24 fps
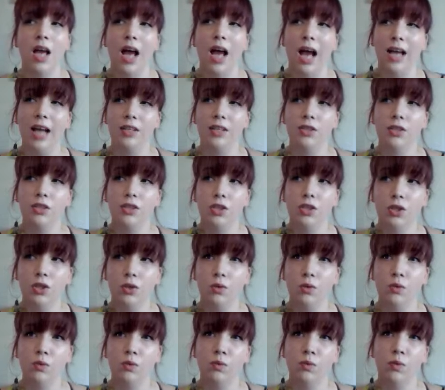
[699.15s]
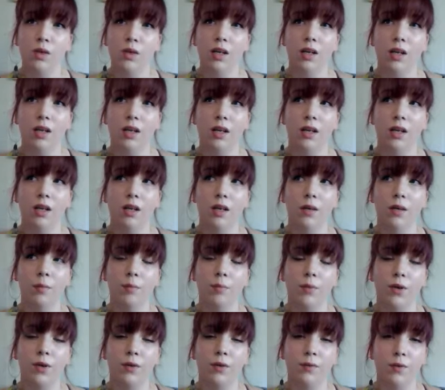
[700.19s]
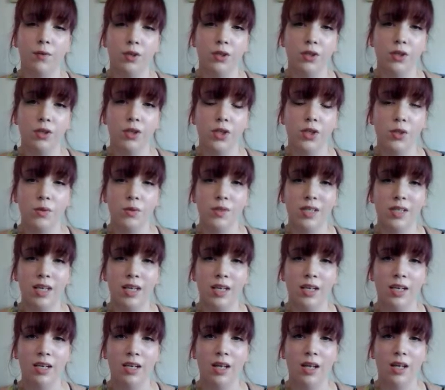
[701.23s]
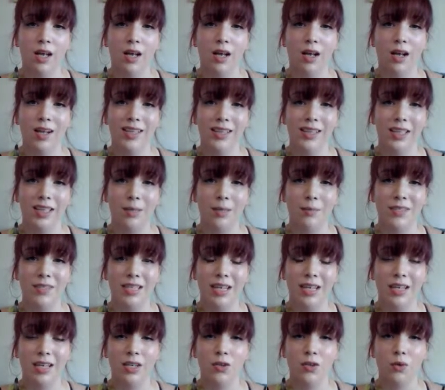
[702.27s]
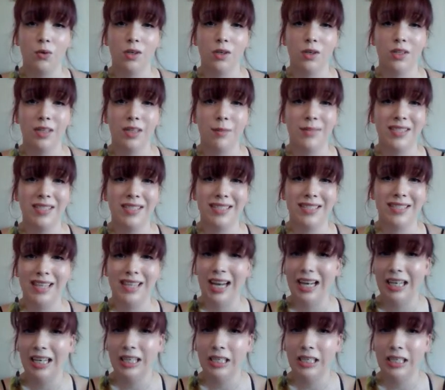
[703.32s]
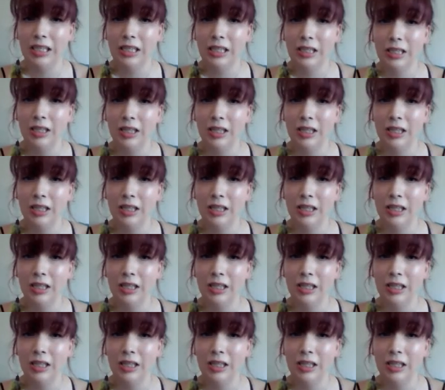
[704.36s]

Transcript: I do prefer using a lip tint or a lip stain,